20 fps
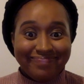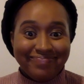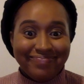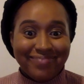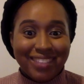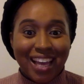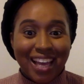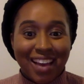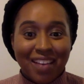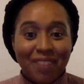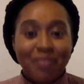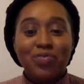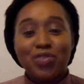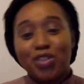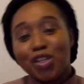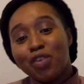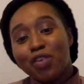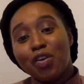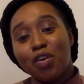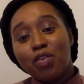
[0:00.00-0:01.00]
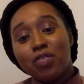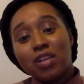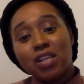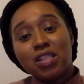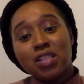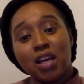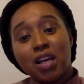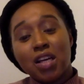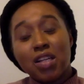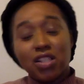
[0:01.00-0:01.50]
Yeah, do your own
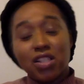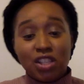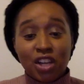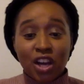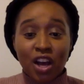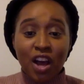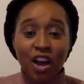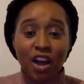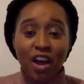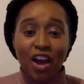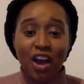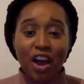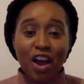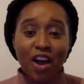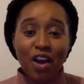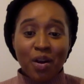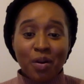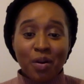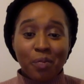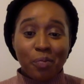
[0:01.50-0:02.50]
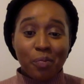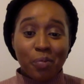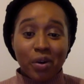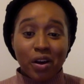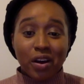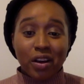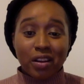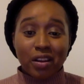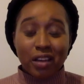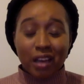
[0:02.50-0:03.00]
research,
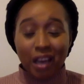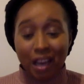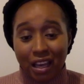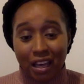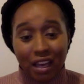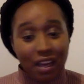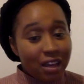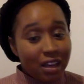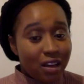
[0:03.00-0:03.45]
but yeah,